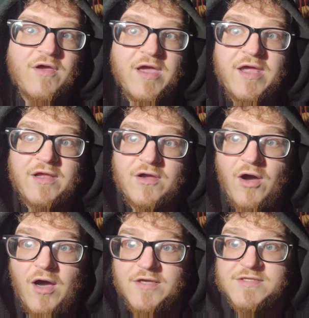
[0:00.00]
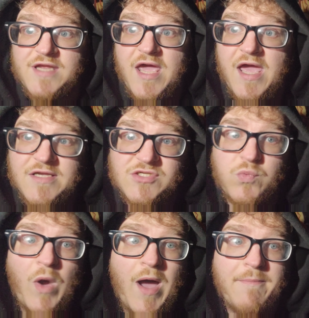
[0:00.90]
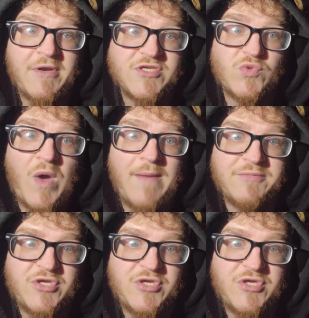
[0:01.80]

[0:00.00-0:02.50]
It costs a swamp and a swamp,